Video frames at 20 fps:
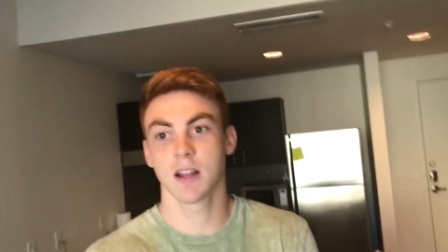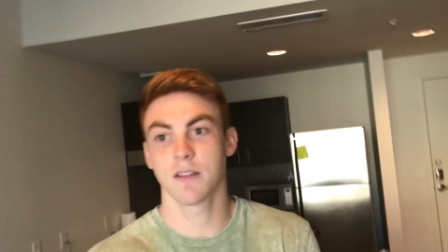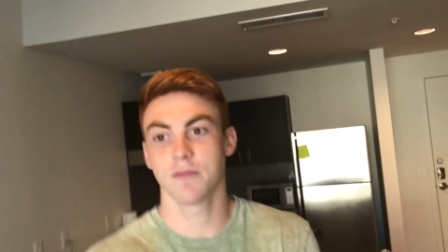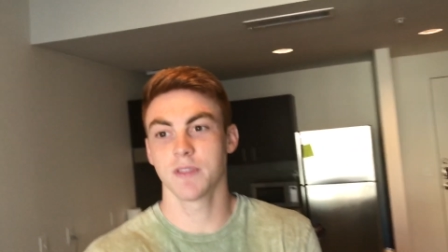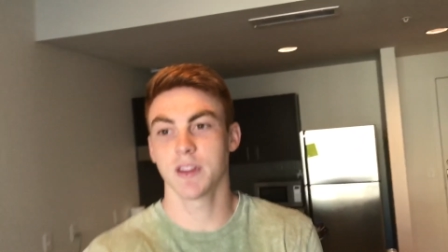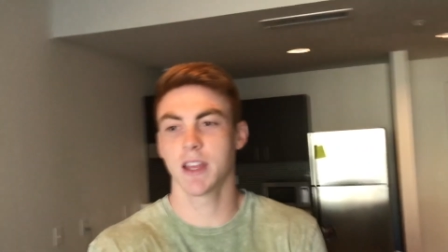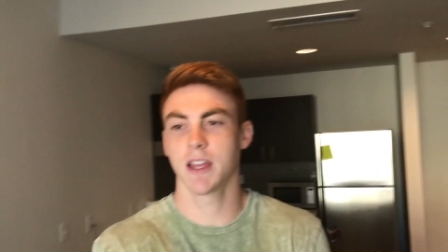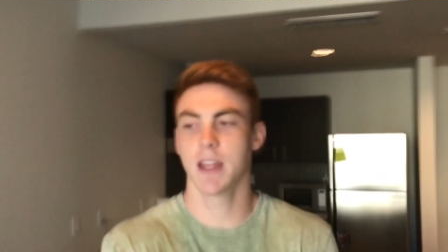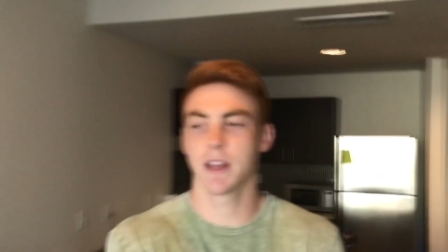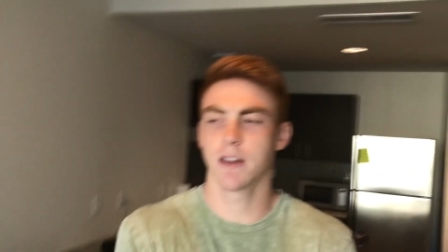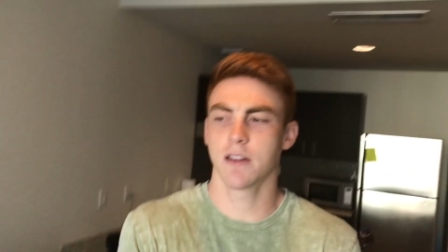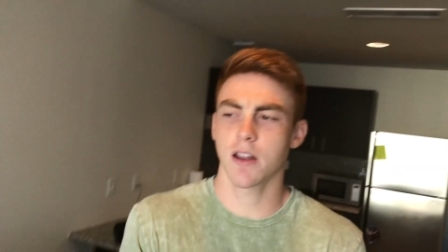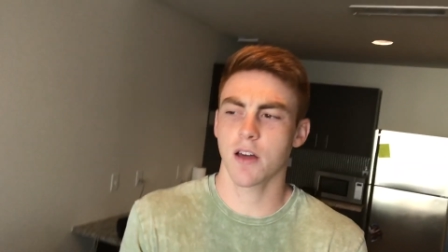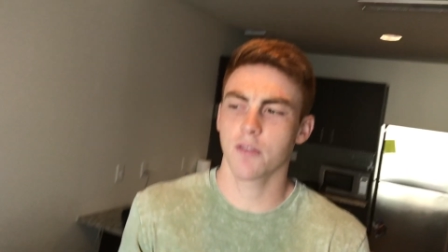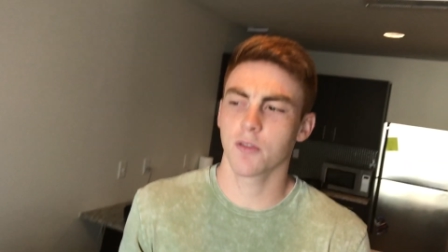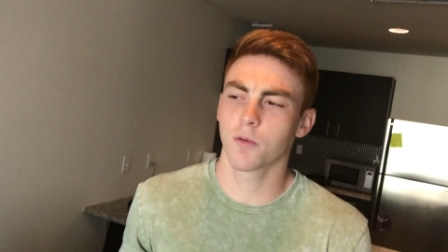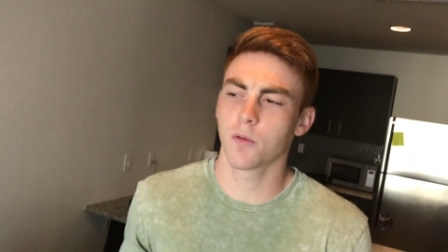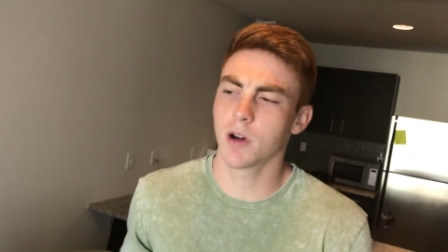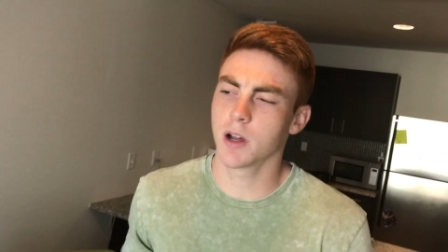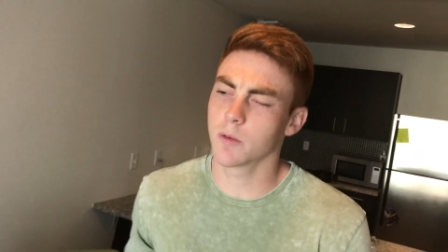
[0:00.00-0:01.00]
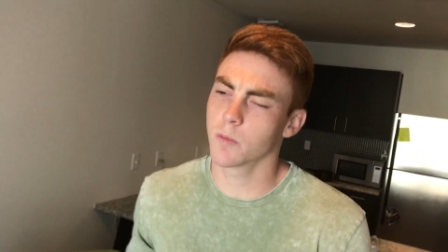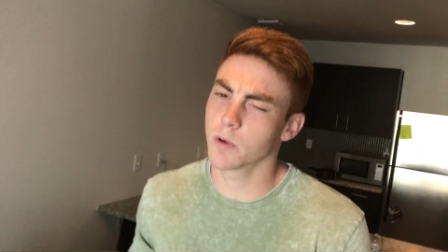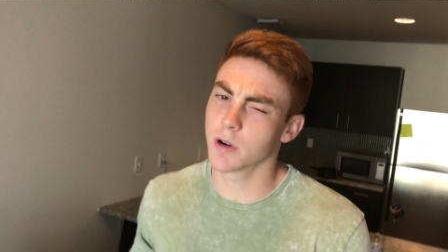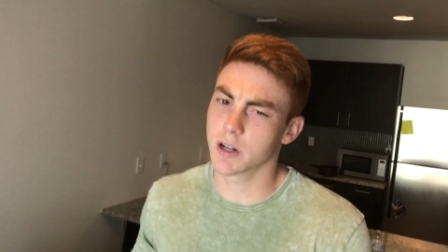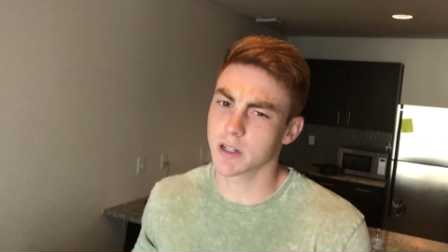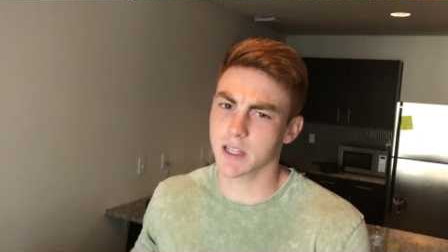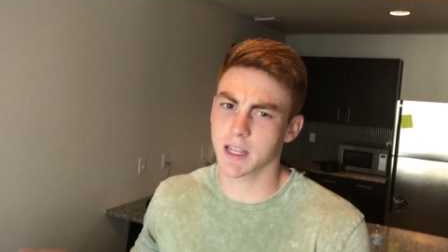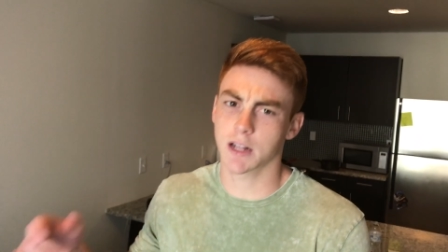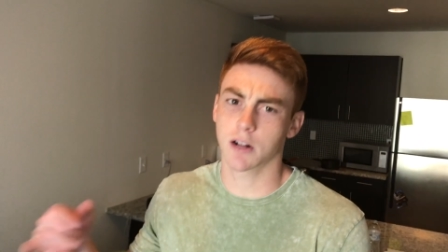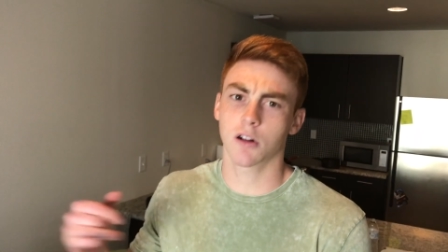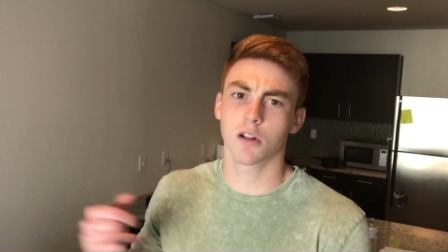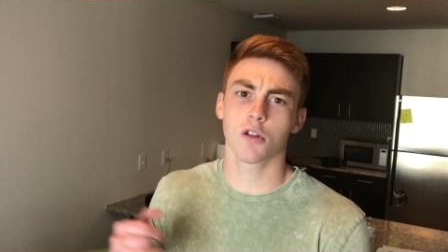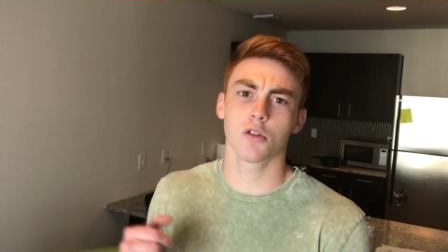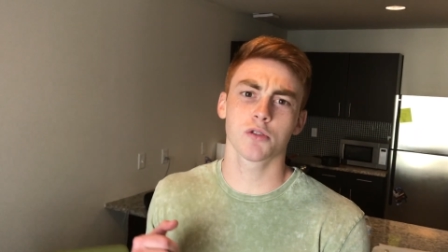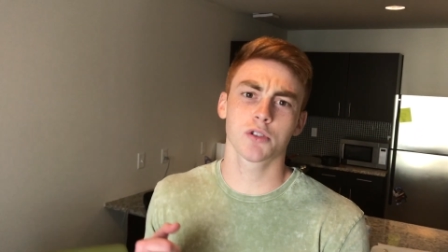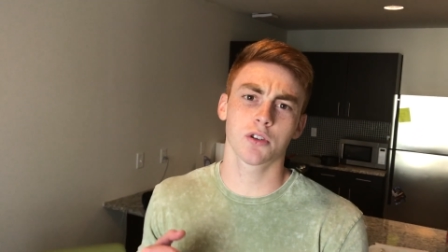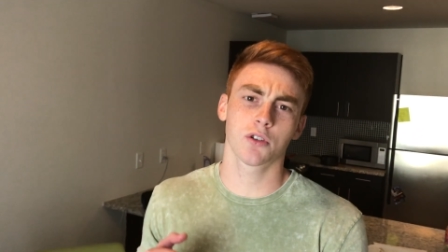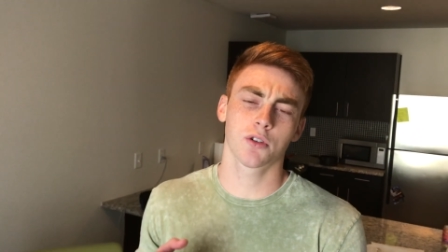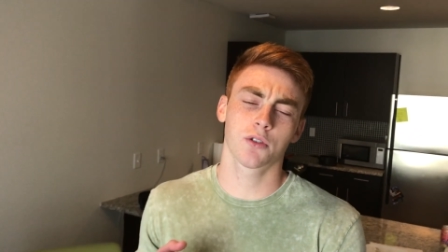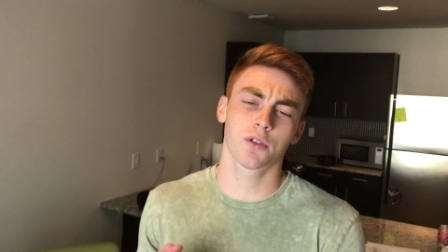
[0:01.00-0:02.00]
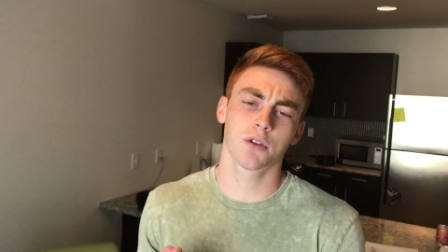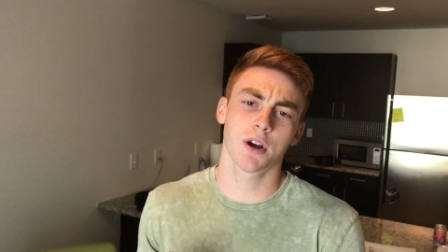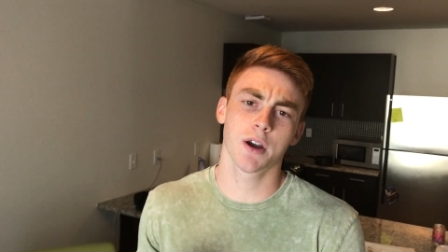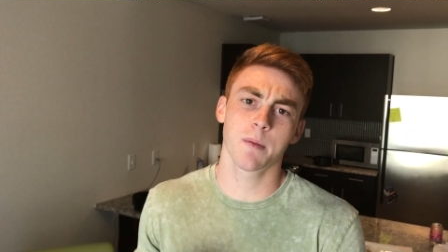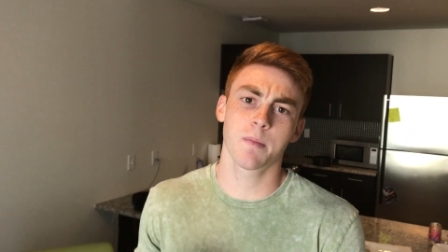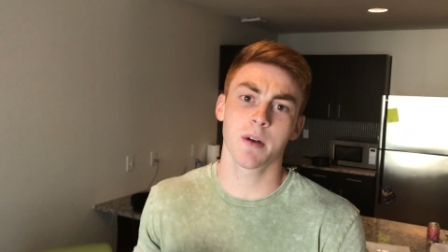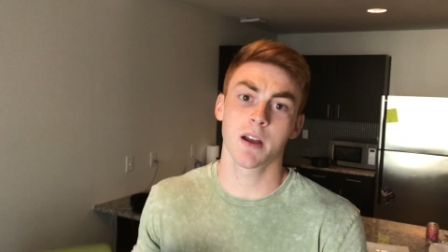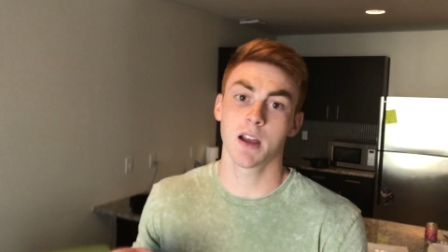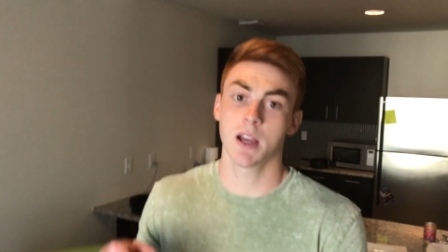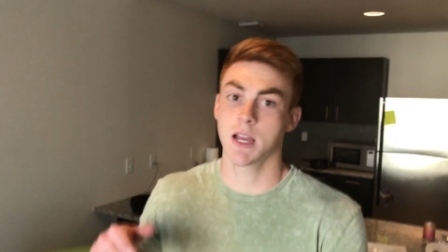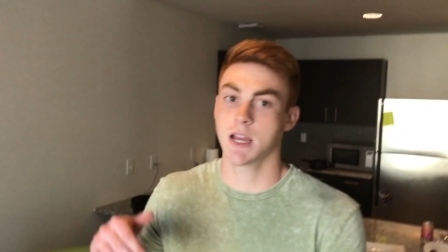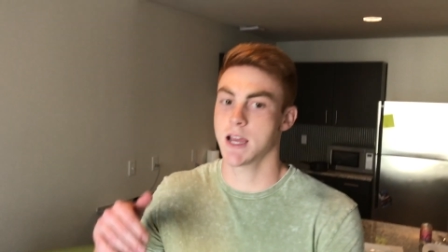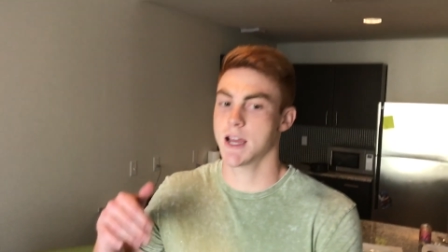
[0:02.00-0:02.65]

And then another one where it's like closer grip,